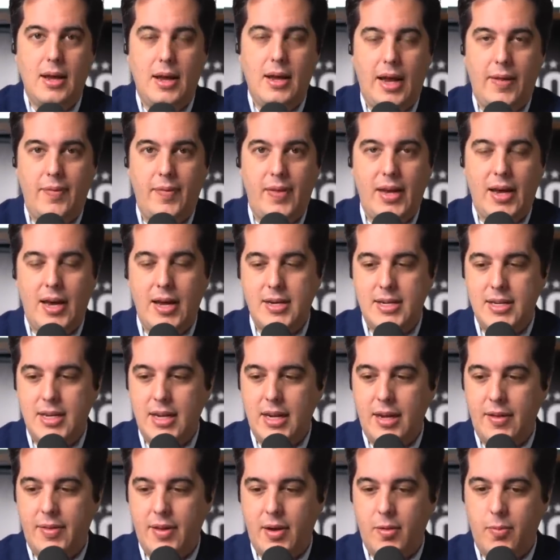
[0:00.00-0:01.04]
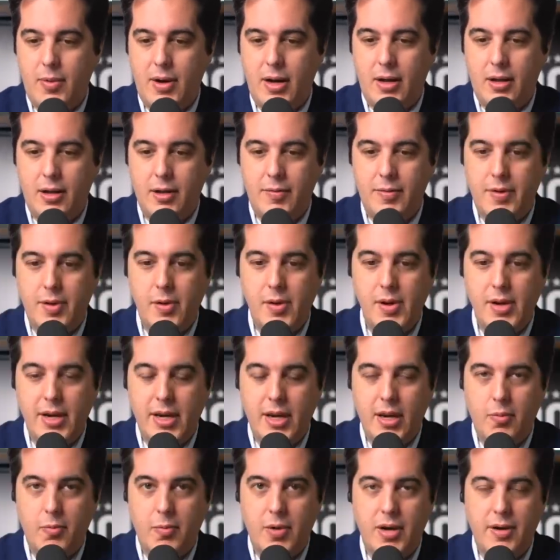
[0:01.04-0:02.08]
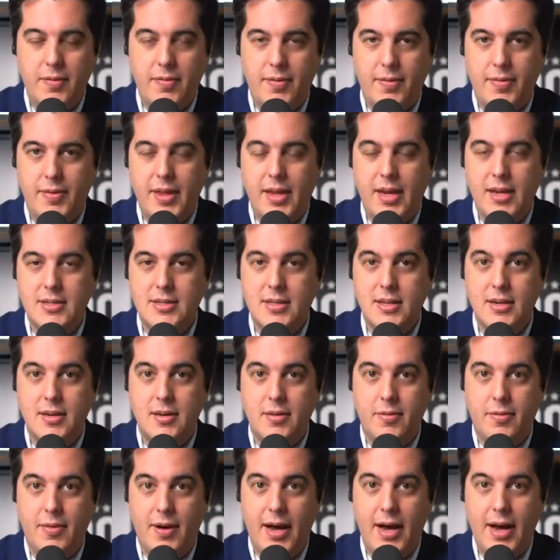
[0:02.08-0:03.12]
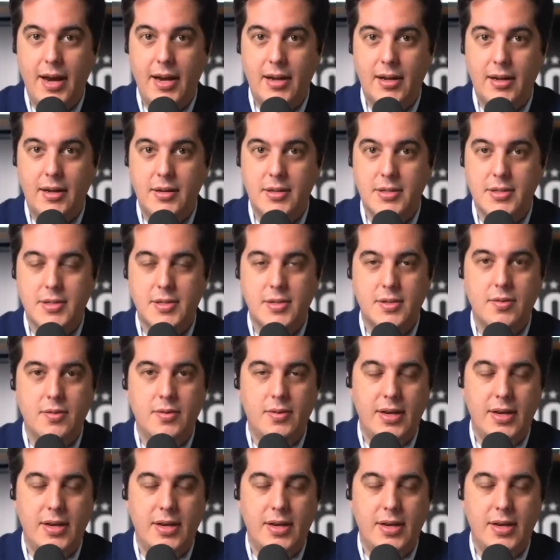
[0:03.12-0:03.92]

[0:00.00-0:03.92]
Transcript: And the idea that, well, if you can get rid of the things that divide us,